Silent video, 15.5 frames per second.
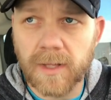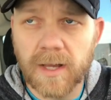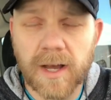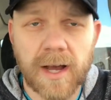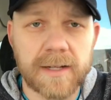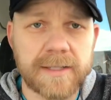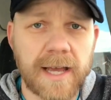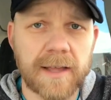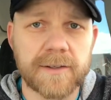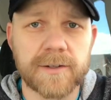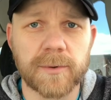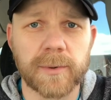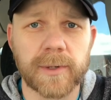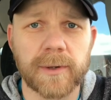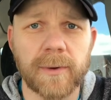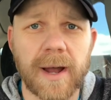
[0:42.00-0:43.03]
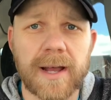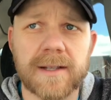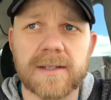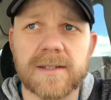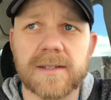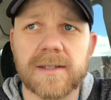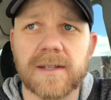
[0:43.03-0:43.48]
uh, Death to
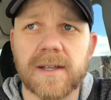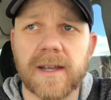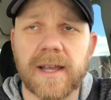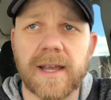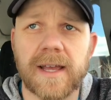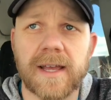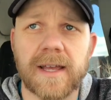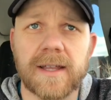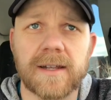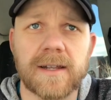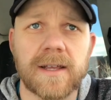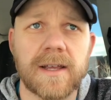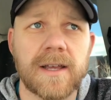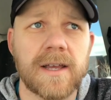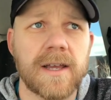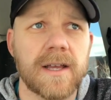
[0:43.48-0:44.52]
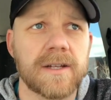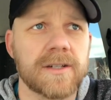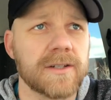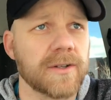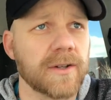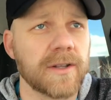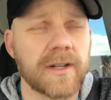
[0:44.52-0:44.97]
Regrets, and
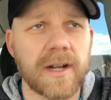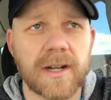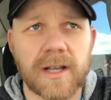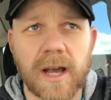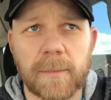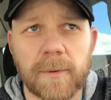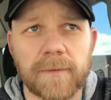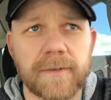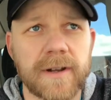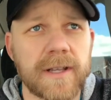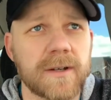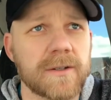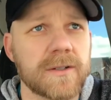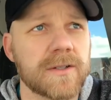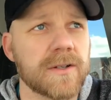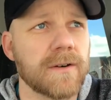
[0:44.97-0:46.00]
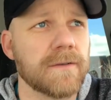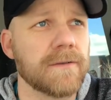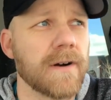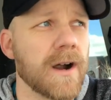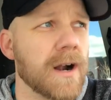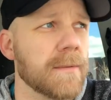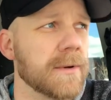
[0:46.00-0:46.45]
she's only done a couple videos so
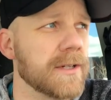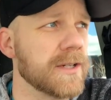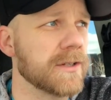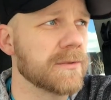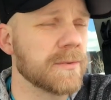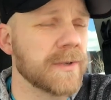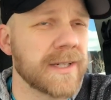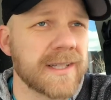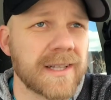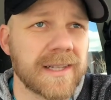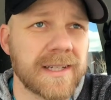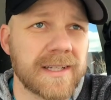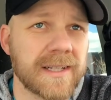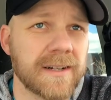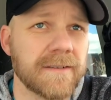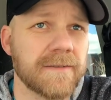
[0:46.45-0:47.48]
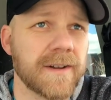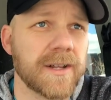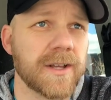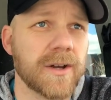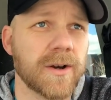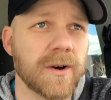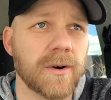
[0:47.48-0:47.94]
far, but just recently did a
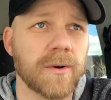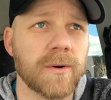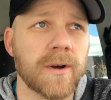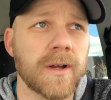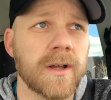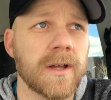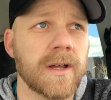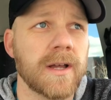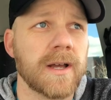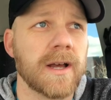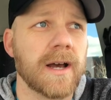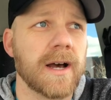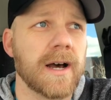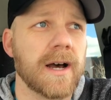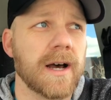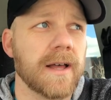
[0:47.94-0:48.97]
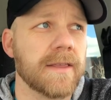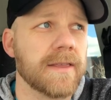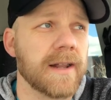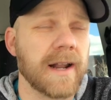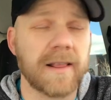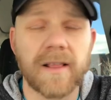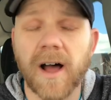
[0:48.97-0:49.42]
video uh,
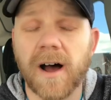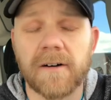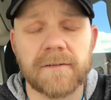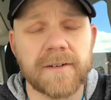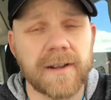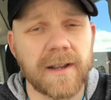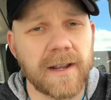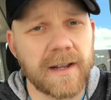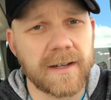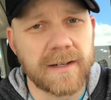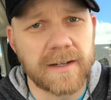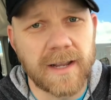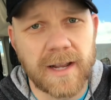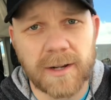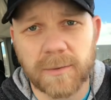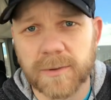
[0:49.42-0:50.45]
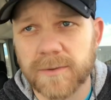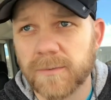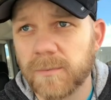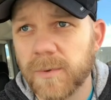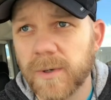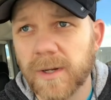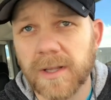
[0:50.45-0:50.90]
that I loved, and and it was
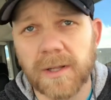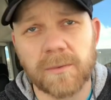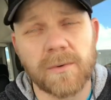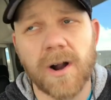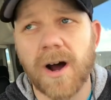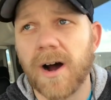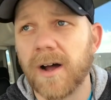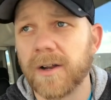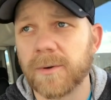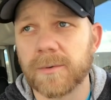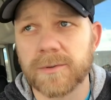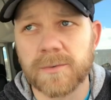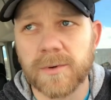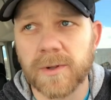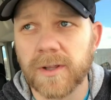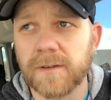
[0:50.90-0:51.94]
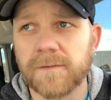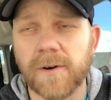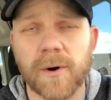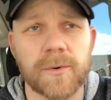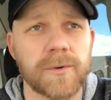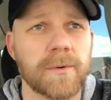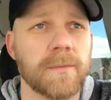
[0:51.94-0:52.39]
really raw and it was really
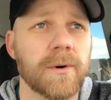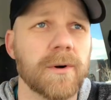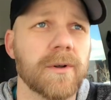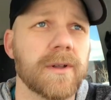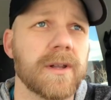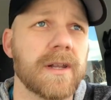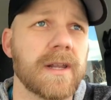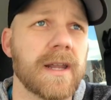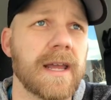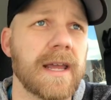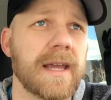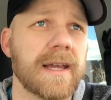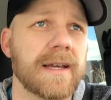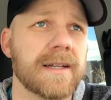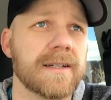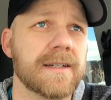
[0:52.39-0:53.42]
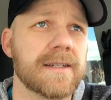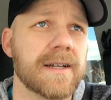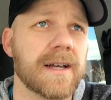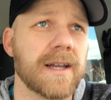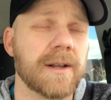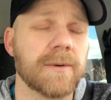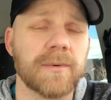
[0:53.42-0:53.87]
vulnerable, and and
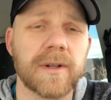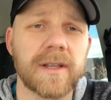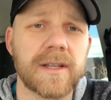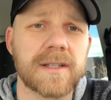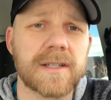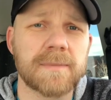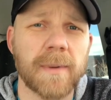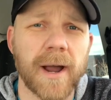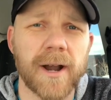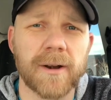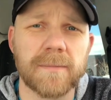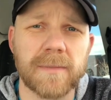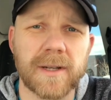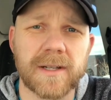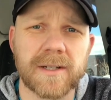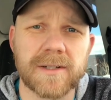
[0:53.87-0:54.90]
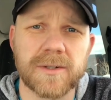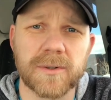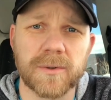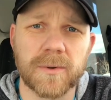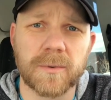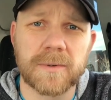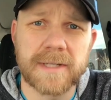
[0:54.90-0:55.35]
uh, it really inspired me
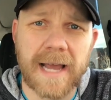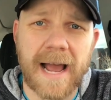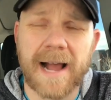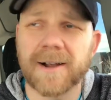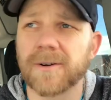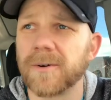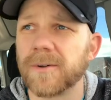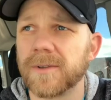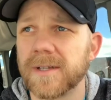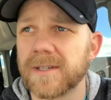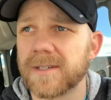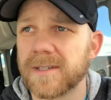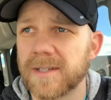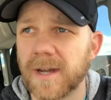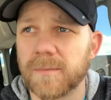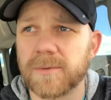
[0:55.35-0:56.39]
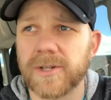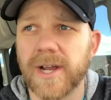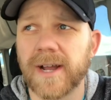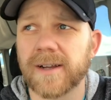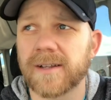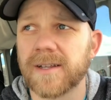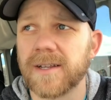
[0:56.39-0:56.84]
to tackle this
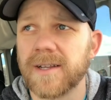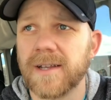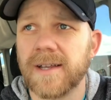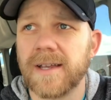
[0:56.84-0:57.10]
subject